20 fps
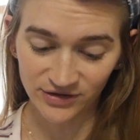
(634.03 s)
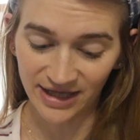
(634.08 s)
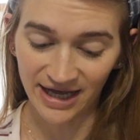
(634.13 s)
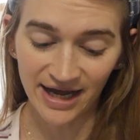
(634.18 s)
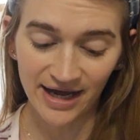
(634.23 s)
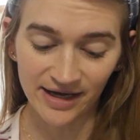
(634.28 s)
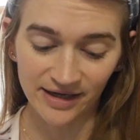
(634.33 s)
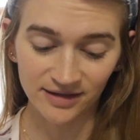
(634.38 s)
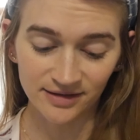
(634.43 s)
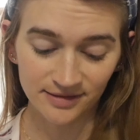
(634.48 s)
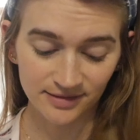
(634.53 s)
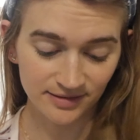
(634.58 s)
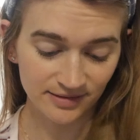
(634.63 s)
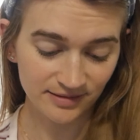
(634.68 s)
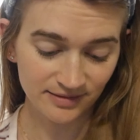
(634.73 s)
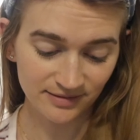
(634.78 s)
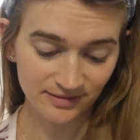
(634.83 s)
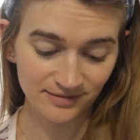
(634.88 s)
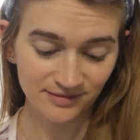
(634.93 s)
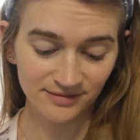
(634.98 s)
that,
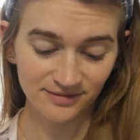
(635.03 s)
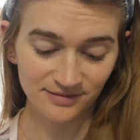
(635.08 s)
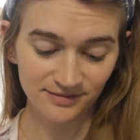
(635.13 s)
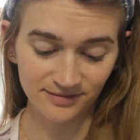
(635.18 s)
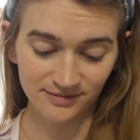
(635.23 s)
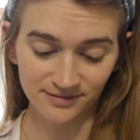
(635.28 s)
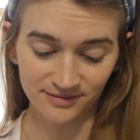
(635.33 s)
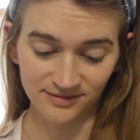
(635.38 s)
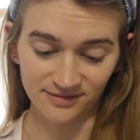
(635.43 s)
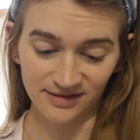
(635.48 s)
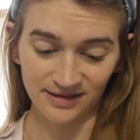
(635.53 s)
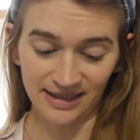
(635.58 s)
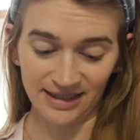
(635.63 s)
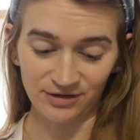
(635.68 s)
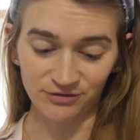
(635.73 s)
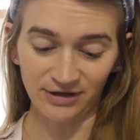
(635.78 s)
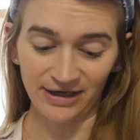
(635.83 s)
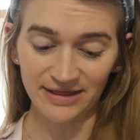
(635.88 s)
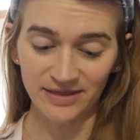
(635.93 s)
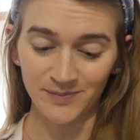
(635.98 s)

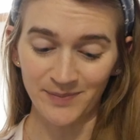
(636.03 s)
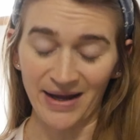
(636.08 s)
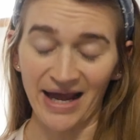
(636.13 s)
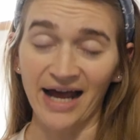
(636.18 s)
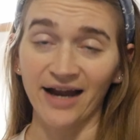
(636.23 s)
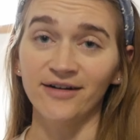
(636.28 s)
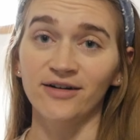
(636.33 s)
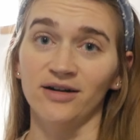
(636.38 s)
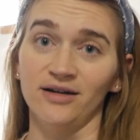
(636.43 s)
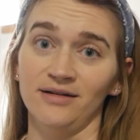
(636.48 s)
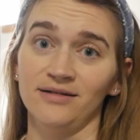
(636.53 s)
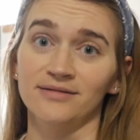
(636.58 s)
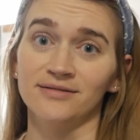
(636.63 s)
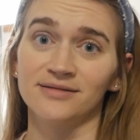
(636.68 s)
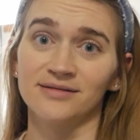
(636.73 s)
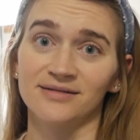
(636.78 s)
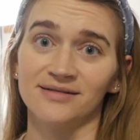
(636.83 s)
like, write the pattern.